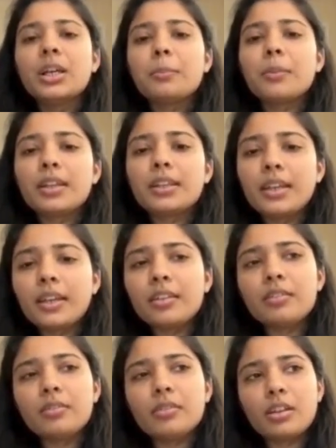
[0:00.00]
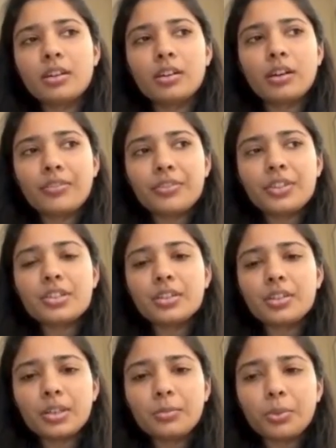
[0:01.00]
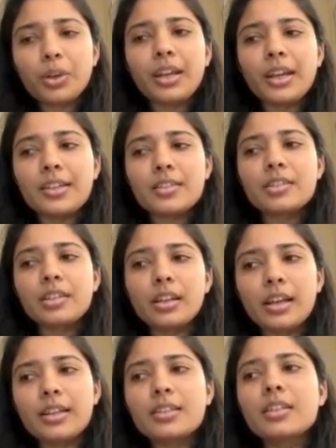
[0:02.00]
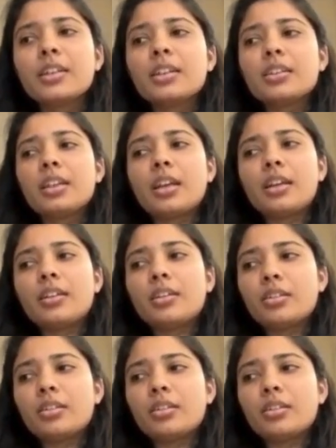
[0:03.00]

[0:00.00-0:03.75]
But then after a certain point, I just realized that